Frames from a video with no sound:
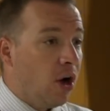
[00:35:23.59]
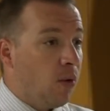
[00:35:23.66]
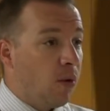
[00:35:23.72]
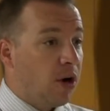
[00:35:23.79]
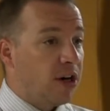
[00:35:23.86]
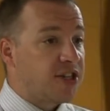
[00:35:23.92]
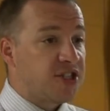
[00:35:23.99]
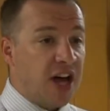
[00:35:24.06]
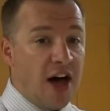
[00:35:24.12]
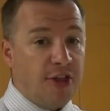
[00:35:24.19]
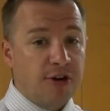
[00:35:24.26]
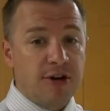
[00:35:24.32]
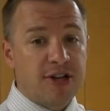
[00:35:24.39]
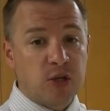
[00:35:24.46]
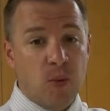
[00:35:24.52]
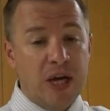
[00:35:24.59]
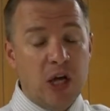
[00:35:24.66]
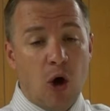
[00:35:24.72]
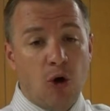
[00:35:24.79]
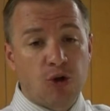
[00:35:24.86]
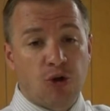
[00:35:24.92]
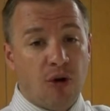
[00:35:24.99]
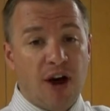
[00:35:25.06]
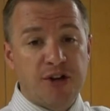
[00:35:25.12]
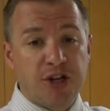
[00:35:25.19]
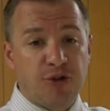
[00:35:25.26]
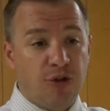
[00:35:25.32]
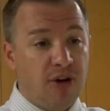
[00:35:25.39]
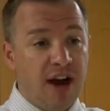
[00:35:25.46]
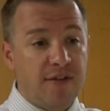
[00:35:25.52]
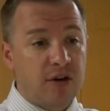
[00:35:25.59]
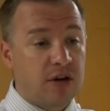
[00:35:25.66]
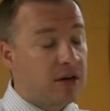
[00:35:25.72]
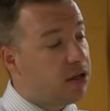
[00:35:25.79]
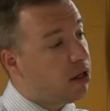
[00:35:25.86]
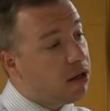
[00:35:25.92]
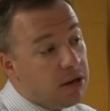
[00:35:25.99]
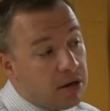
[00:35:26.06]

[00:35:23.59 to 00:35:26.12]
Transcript: we're Southerners and we hold grudges forever.